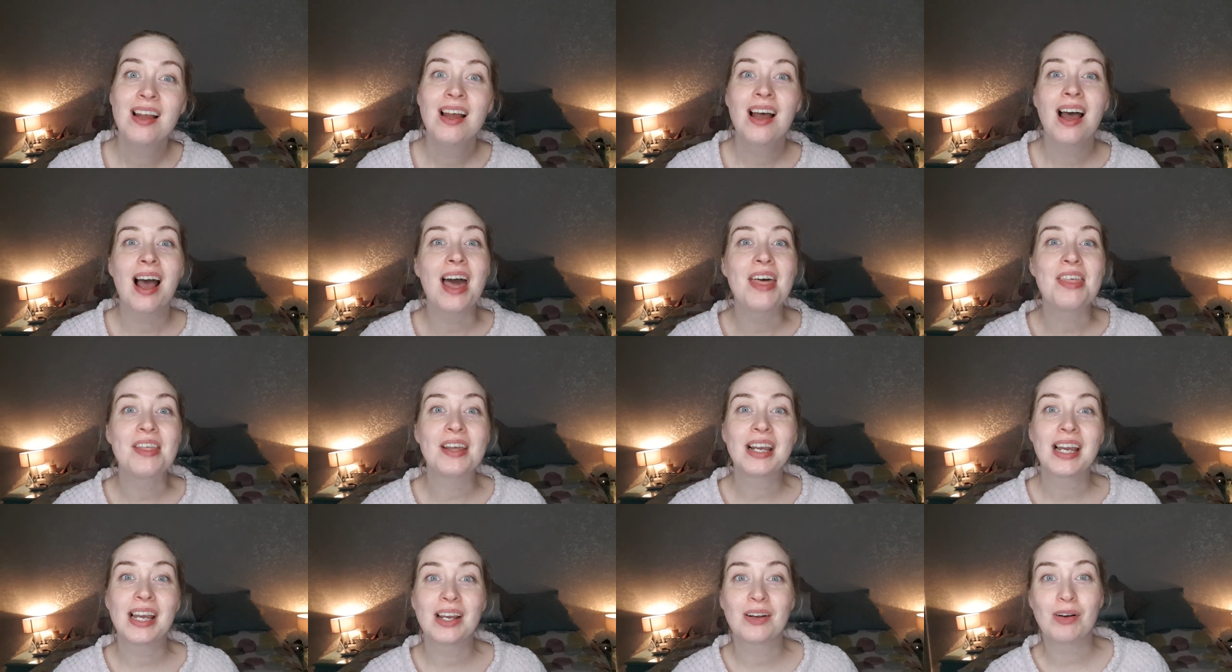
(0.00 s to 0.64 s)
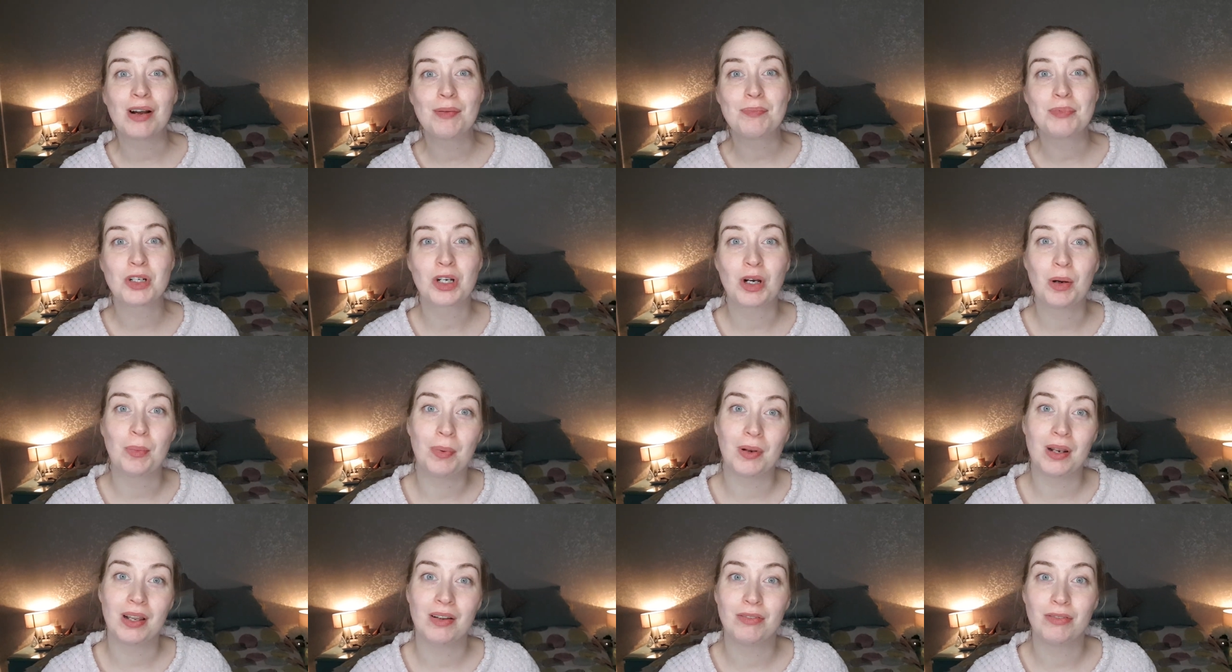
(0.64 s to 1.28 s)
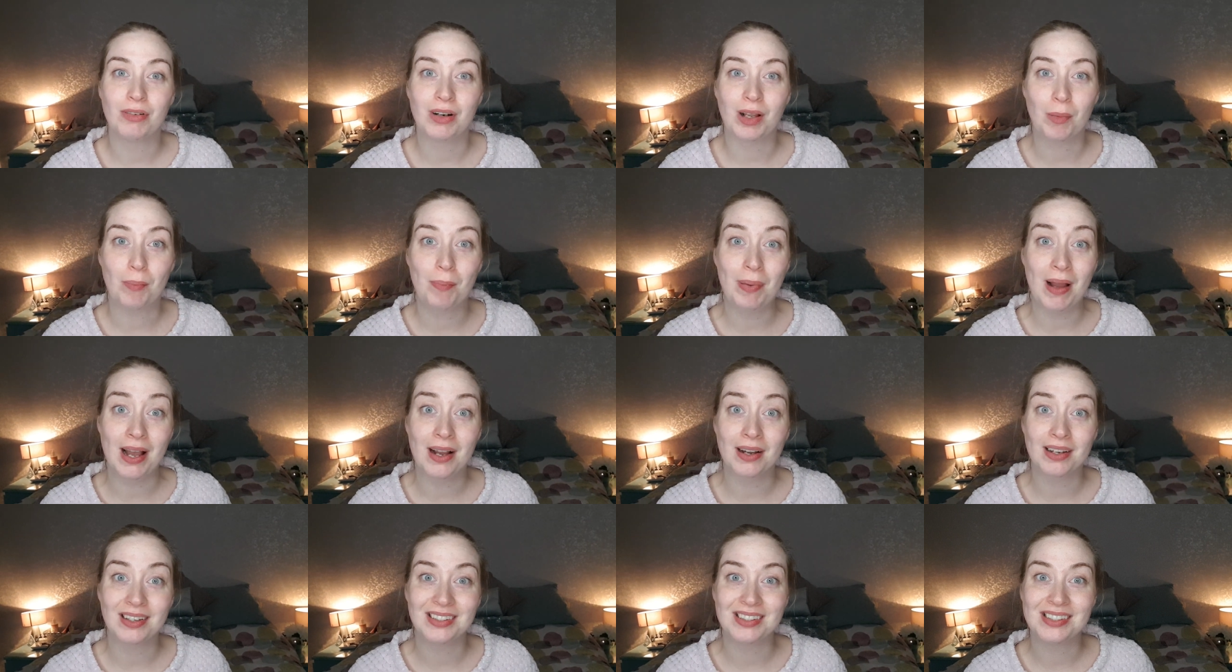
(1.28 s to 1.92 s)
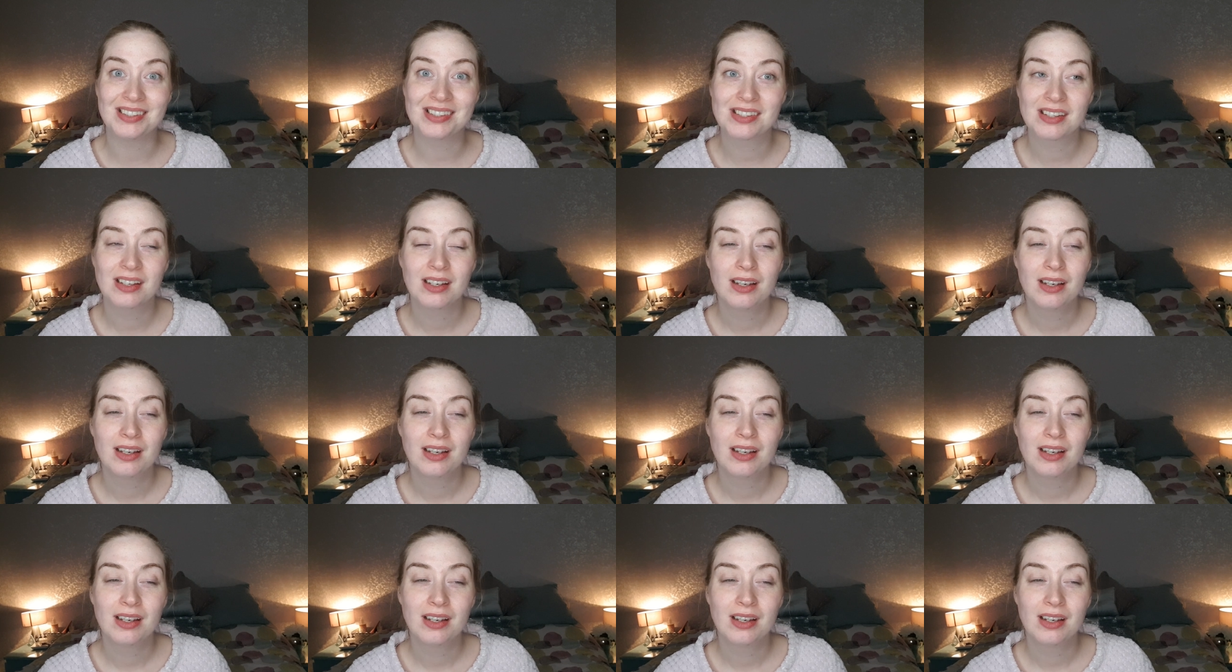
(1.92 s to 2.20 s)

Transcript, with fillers: I think I grabbed a couple of real bargains.